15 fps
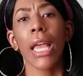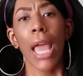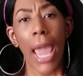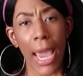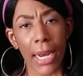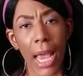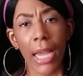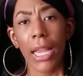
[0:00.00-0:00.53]

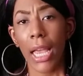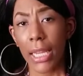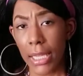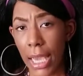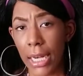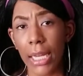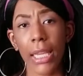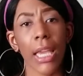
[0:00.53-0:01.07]
And I,
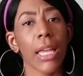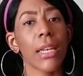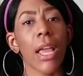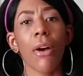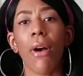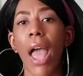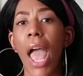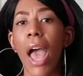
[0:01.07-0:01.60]
yet again, they'll
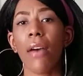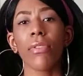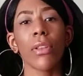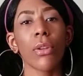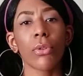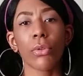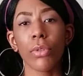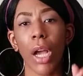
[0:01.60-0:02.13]
have the
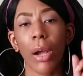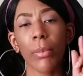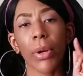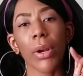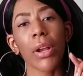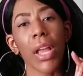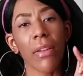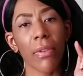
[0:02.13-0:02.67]
little
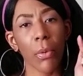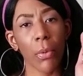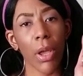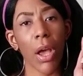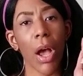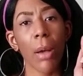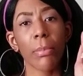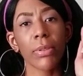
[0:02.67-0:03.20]
number. If it went
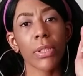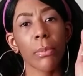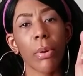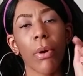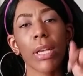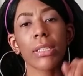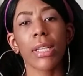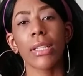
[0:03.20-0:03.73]
up some
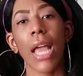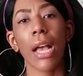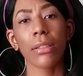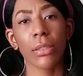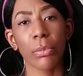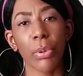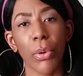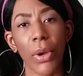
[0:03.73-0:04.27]
points or down
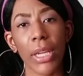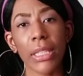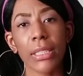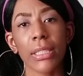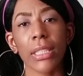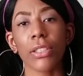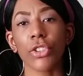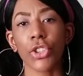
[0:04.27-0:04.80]
some points,
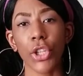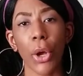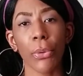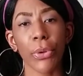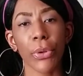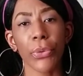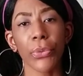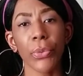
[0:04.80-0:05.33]
it'll show
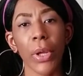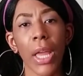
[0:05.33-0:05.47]
you.